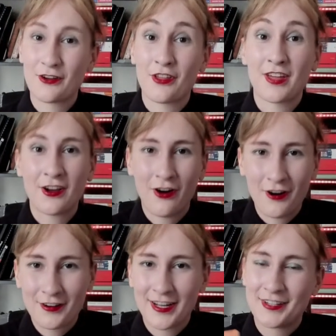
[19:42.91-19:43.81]
gothic
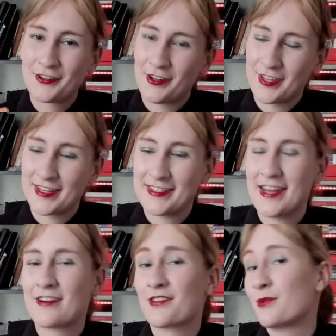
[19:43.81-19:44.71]
horror and gothic
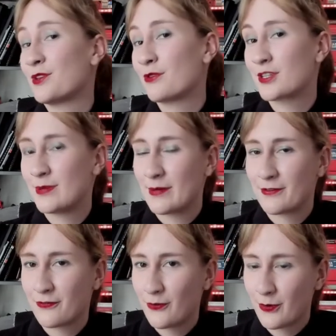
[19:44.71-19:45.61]
terror that we talked about
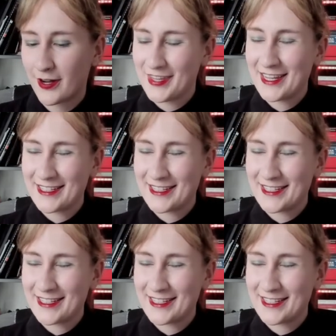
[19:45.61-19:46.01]
before.